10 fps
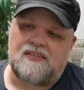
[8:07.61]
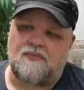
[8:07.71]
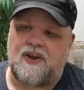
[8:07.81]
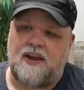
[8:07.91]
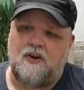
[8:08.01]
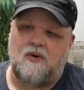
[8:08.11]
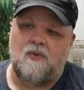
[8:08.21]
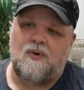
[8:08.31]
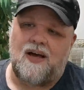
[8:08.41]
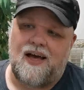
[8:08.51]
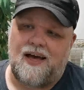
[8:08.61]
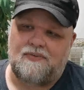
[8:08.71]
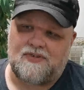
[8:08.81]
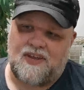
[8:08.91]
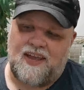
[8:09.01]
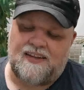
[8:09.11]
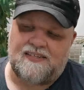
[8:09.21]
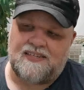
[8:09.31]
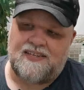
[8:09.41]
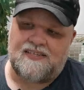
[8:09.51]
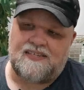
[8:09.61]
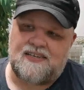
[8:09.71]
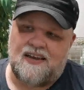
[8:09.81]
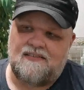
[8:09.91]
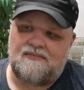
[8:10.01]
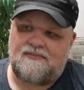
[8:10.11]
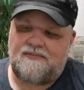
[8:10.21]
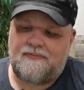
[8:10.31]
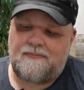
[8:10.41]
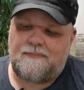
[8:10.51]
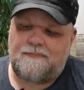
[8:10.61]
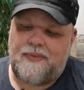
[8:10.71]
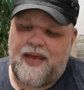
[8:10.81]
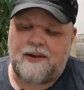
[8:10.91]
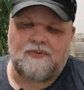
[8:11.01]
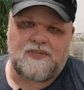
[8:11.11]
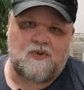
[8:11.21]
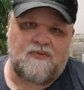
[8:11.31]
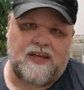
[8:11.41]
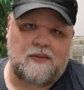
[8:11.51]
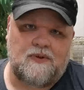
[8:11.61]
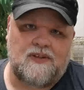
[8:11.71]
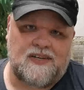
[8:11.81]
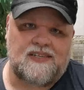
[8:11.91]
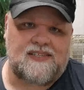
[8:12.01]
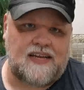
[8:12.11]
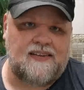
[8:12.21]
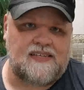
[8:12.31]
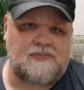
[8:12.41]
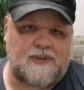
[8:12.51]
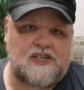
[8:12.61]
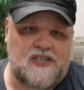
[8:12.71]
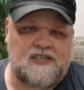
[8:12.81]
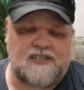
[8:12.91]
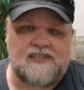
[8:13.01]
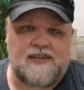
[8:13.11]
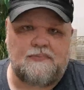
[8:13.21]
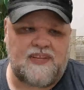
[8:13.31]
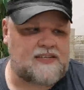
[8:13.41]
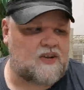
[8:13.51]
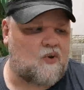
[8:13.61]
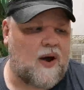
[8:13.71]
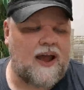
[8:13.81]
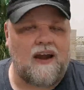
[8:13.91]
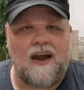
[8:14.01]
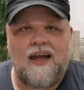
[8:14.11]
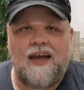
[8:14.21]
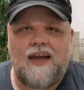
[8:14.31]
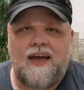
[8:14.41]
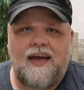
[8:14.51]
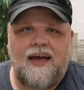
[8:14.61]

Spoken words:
someone I know, I was looking at his list of animals that were available, and it said this species, and it said, please inquire.